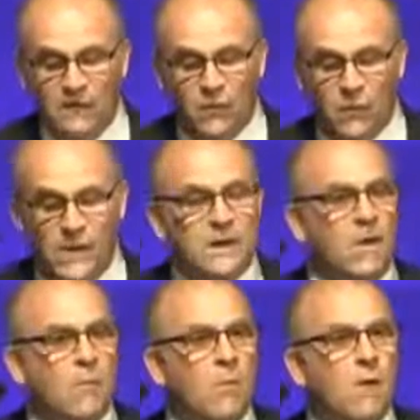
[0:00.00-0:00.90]
and ensuring
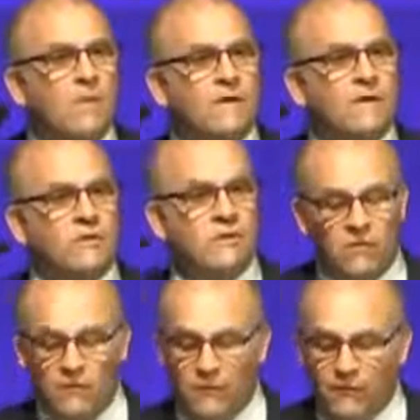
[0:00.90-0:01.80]
that Commonwealth
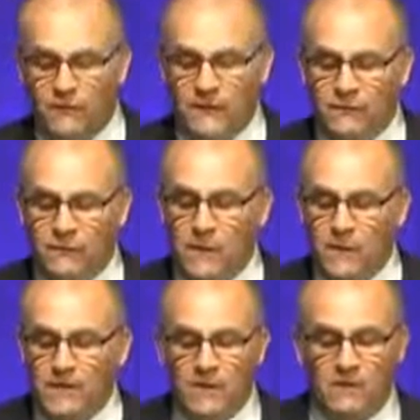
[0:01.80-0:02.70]
institutions are fit for
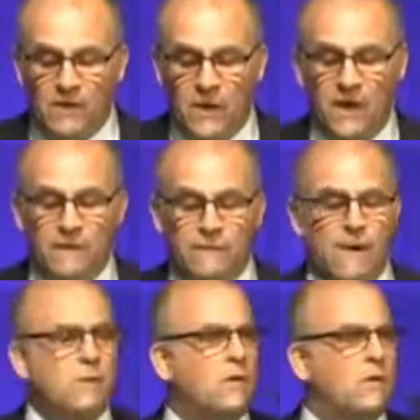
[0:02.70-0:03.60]
purpose,
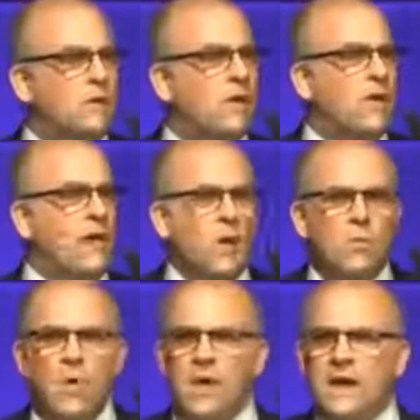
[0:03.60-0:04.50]
focused
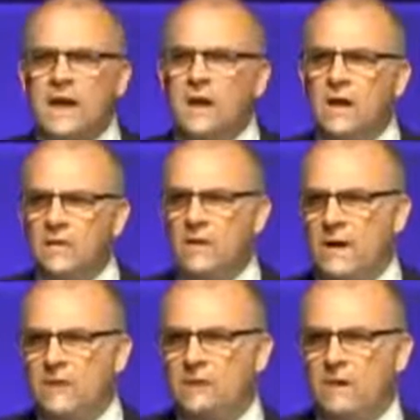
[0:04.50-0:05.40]
and working
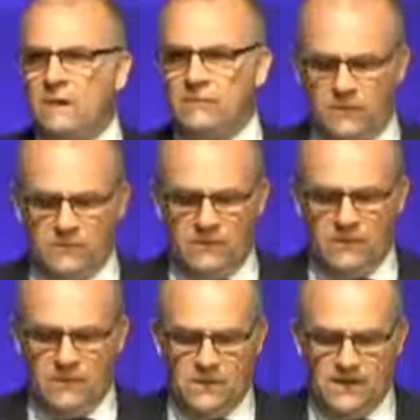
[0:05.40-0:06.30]
to our strengths.
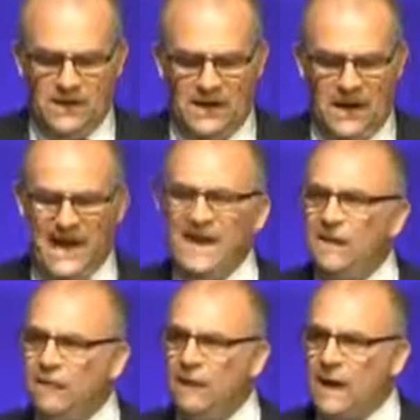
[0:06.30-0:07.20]
It
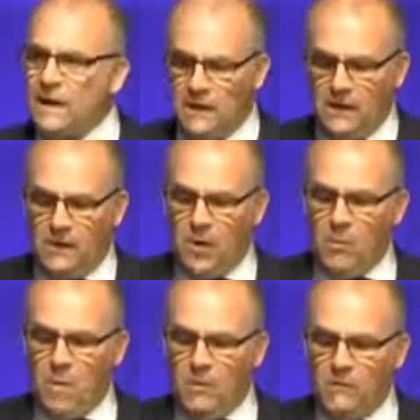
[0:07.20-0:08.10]
is vital that the
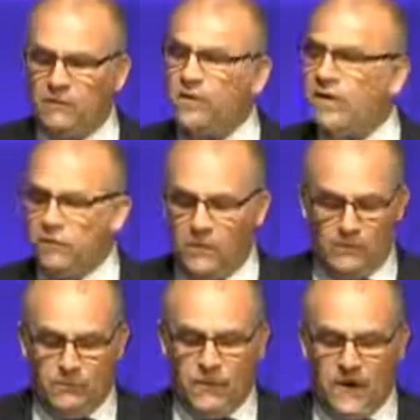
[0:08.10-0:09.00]
Commonwealth returns
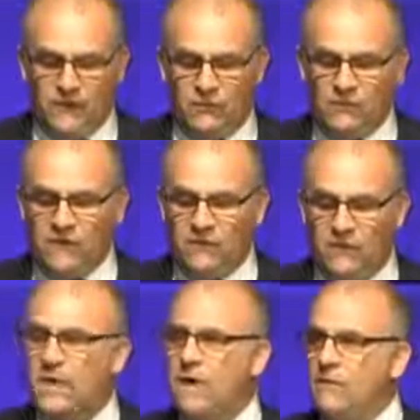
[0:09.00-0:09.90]
to its brand
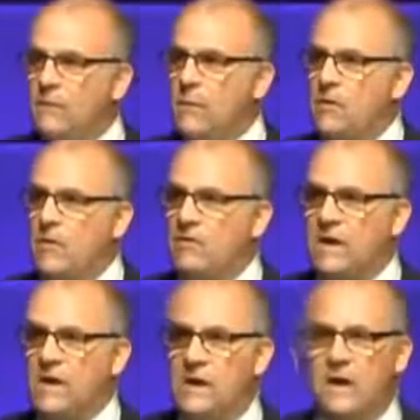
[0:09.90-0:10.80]
strengths of
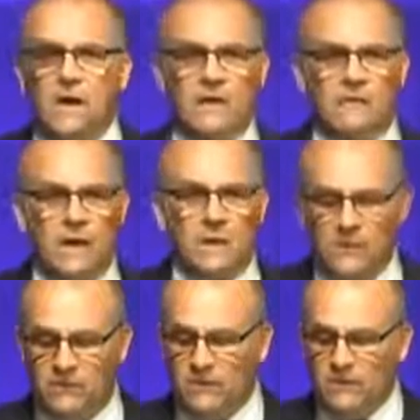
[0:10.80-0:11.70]
democracy and
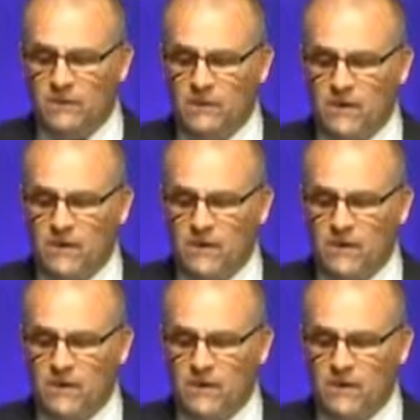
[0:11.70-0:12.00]
development.